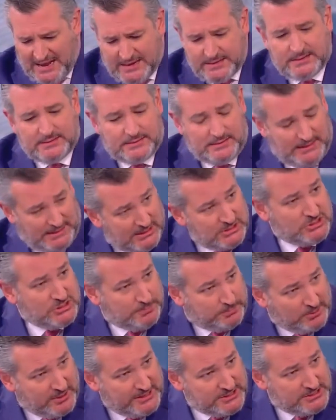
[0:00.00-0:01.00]
Biden
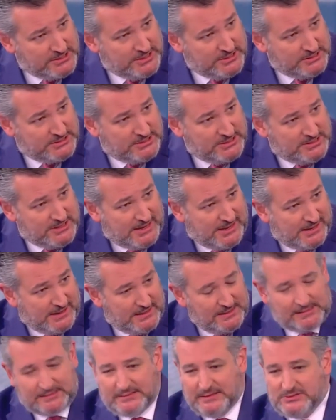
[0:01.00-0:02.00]
is the president
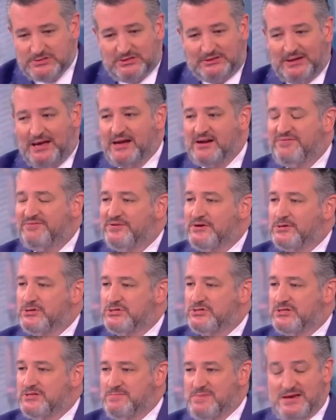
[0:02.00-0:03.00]
today. There's a lot of
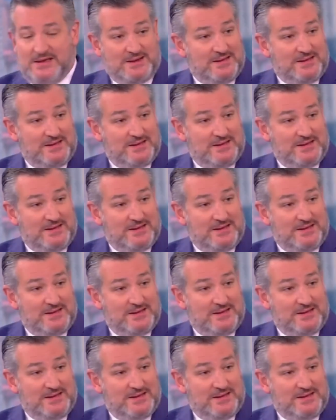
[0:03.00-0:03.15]
folks in the